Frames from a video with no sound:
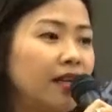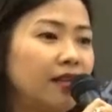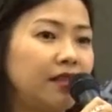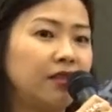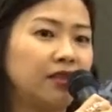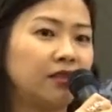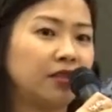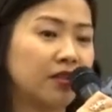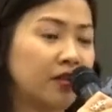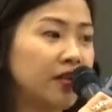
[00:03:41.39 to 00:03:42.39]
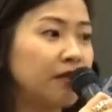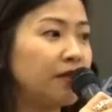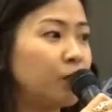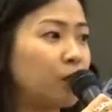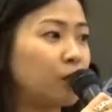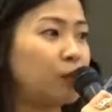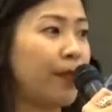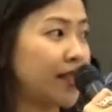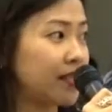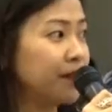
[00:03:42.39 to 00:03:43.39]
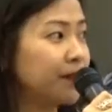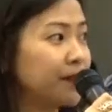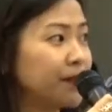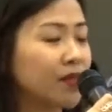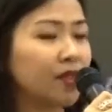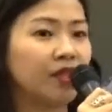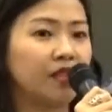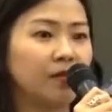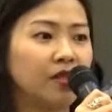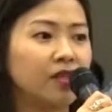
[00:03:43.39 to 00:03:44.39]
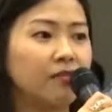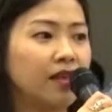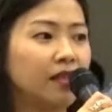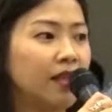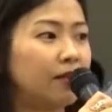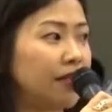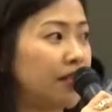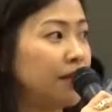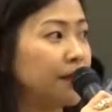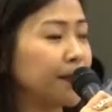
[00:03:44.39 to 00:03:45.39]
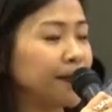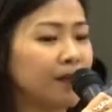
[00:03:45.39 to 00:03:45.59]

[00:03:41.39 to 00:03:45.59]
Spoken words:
I think the sterling will do better than emerging market currency.